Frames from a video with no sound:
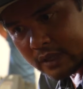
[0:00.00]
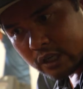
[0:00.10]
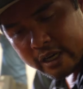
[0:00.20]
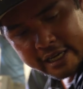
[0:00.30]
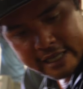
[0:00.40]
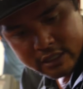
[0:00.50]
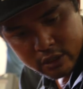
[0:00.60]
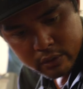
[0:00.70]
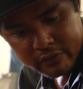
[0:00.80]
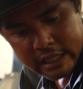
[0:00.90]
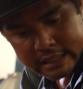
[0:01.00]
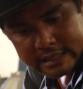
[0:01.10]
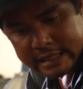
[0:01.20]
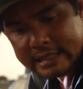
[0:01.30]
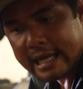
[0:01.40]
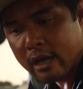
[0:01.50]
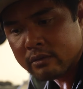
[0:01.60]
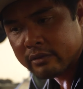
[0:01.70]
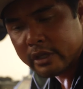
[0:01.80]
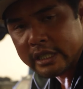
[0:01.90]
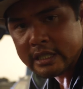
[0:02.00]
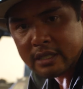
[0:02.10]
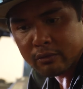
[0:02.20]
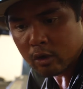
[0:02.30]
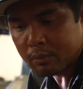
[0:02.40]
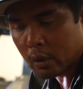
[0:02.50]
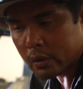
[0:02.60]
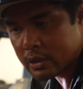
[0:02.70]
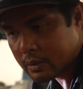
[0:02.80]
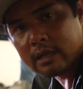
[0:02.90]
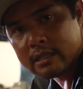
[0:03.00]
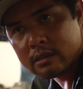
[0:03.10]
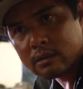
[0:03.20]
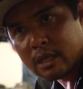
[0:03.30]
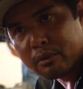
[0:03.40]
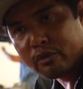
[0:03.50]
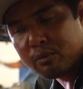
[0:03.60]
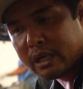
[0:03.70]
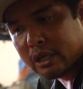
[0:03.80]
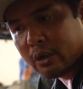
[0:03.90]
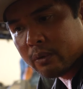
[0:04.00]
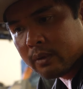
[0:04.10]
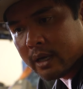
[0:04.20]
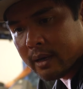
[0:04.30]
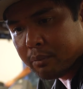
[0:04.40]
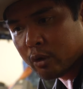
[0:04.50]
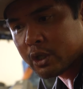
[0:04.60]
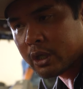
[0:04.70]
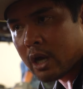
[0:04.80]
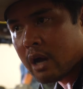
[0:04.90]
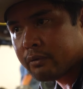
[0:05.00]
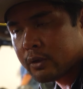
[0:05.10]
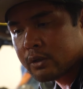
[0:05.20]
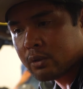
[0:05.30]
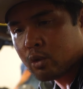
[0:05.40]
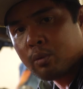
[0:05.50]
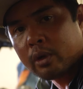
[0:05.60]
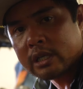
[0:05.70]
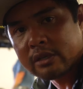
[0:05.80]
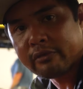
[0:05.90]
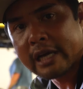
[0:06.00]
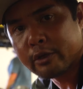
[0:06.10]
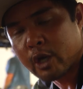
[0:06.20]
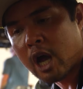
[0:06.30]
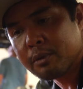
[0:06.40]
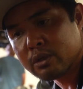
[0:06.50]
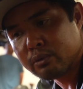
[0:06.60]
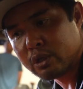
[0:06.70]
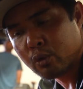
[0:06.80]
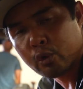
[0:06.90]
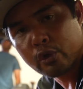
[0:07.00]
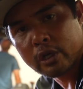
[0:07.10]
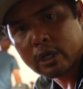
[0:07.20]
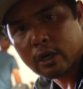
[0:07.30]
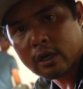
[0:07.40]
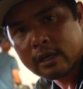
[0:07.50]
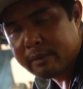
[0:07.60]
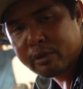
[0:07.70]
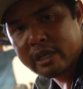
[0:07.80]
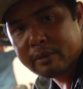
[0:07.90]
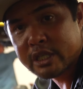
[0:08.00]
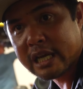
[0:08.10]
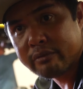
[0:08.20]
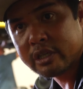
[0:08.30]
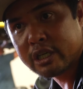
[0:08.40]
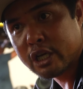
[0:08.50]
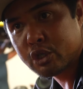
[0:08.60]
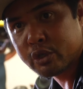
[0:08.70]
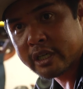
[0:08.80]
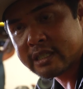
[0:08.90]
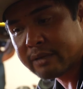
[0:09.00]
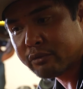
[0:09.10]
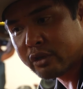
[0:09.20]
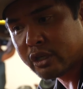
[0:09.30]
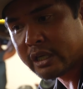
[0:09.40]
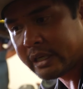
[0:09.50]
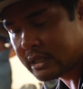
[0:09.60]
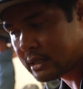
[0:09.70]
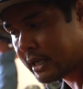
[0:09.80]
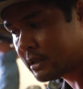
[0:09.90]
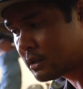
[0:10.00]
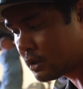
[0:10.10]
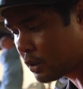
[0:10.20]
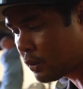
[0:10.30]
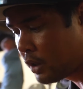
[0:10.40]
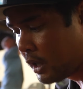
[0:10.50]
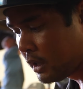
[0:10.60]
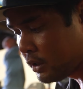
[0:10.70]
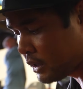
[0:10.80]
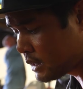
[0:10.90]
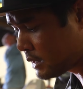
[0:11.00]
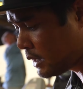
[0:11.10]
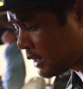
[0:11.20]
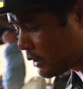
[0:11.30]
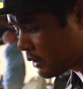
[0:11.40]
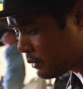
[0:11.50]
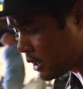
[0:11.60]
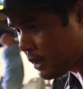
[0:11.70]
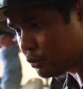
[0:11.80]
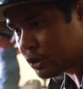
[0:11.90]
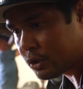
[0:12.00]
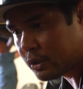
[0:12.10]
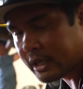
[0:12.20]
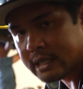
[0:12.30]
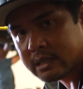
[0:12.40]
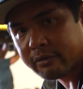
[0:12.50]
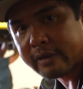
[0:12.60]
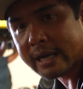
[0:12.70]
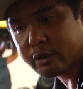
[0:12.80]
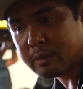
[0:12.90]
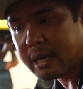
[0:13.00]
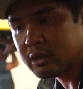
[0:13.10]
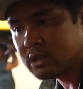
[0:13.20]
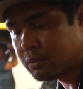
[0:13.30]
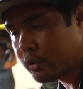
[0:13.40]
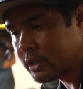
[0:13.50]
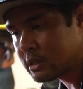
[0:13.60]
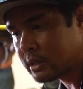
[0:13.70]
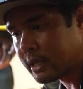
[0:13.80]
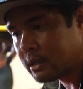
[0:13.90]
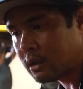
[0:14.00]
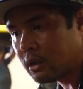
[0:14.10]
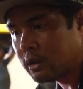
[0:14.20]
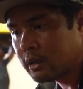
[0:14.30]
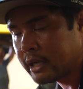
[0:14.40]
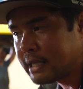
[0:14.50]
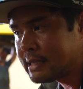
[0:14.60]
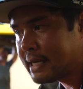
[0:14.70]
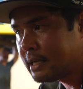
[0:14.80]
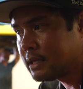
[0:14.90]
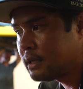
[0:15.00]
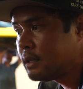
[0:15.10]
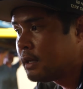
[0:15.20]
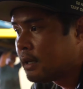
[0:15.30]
All right guys, so we've got the seats out, very easy, 4 bolts. As some of you may know, Porsche offers the roll bar as a factory option when you order the car in pretty much every country except for the United States. So you can see here, we'll show you guys the factory mounting points that are intended